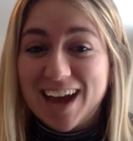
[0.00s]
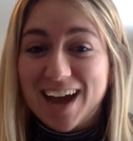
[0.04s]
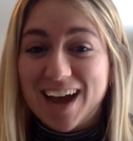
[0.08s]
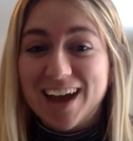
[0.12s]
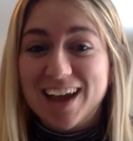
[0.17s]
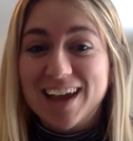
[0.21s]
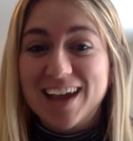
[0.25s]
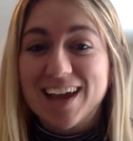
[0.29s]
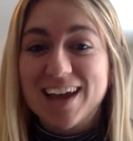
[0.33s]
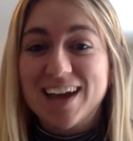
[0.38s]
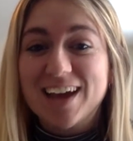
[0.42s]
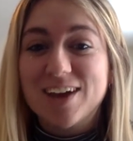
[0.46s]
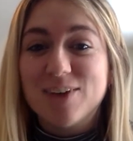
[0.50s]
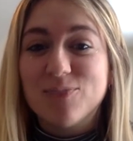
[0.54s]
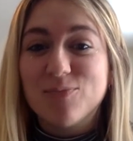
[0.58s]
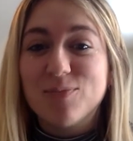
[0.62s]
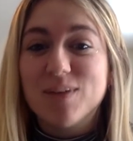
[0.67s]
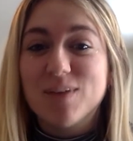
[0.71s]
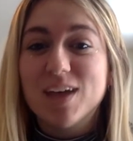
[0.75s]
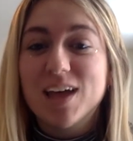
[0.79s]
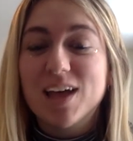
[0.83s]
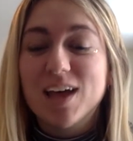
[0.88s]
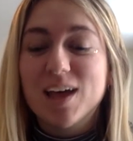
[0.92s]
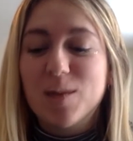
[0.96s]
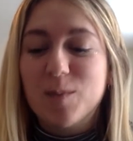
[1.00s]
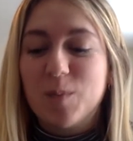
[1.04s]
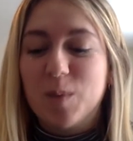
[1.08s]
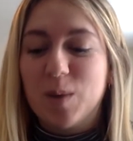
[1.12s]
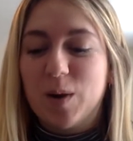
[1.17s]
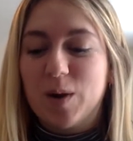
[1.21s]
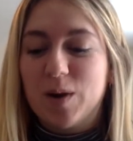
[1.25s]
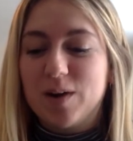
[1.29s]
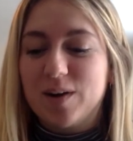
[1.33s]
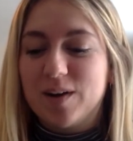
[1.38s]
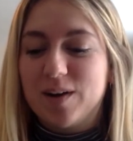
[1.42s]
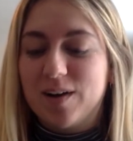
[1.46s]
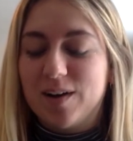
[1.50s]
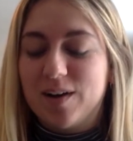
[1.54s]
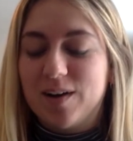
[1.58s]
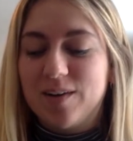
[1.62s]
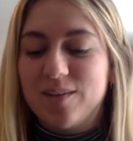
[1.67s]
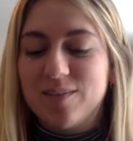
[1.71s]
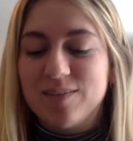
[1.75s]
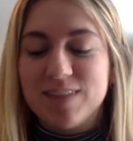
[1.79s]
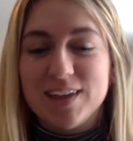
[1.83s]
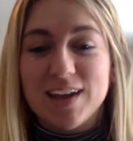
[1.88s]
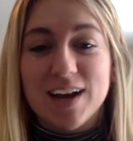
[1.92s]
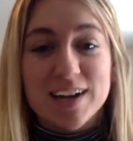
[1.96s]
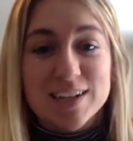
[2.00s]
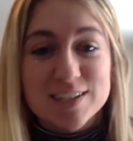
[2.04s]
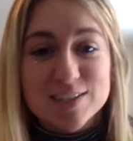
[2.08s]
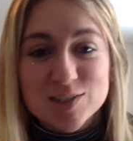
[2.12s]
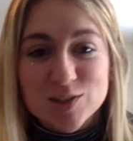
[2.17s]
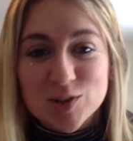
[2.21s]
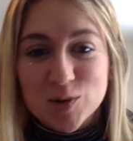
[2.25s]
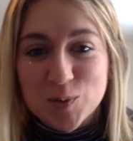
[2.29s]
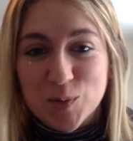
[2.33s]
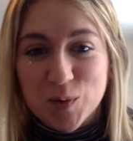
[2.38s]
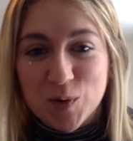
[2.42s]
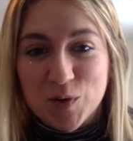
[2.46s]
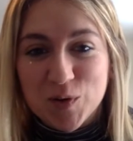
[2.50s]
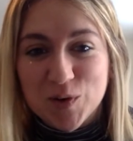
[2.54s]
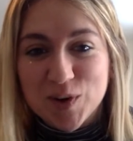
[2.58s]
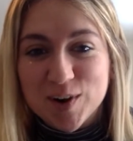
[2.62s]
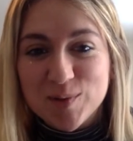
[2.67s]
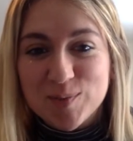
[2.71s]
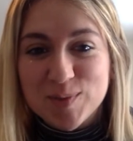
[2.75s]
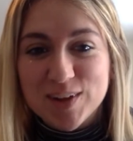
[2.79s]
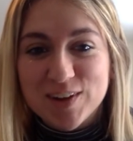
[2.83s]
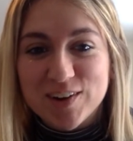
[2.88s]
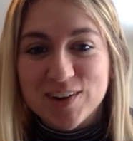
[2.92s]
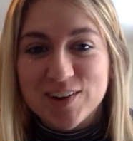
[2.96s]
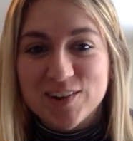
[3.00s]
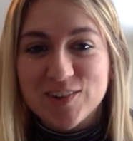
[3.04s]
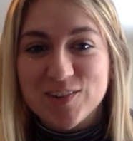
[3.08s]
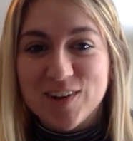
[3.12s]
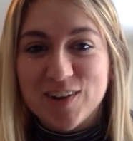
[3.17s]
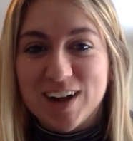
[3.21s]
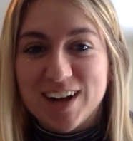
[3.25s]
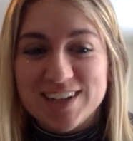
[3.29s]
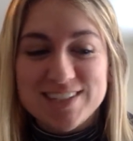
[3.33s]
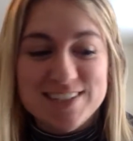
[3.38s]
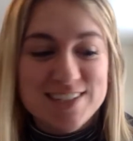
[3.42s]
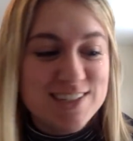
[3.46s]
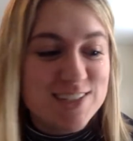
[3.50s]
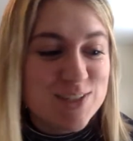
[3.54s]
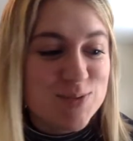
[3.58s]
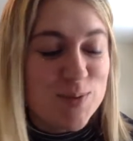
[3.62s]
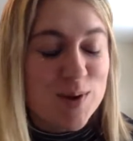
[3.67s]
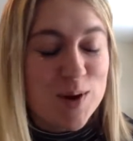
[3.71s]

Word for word: I am part of the high school program here at Horizons,